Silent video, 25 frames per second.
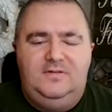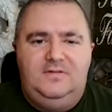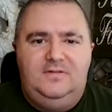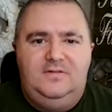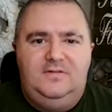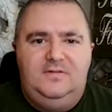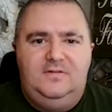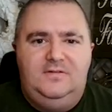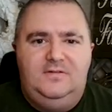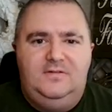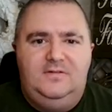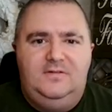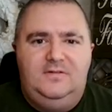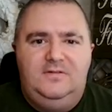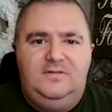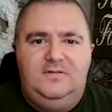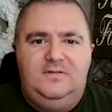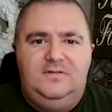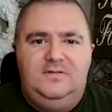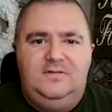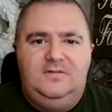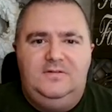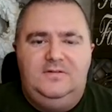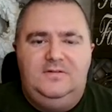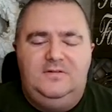
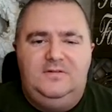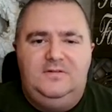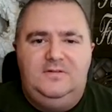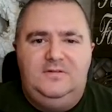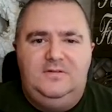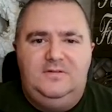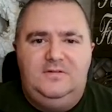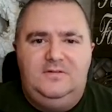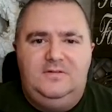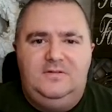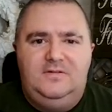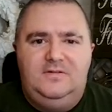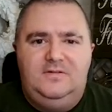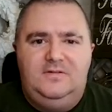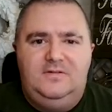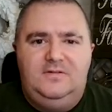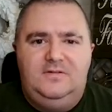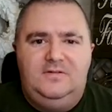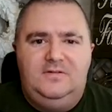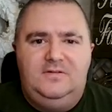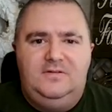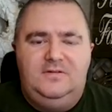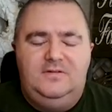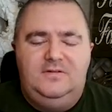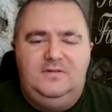
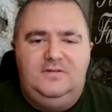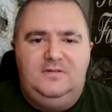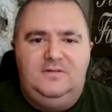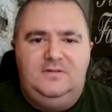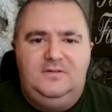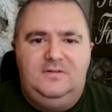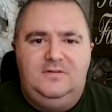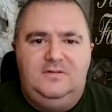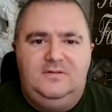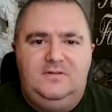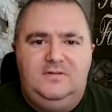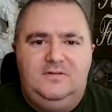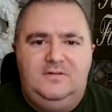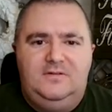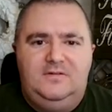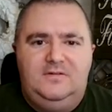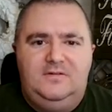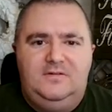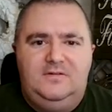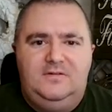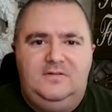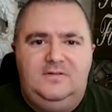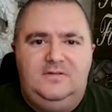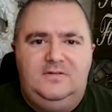(not speaking)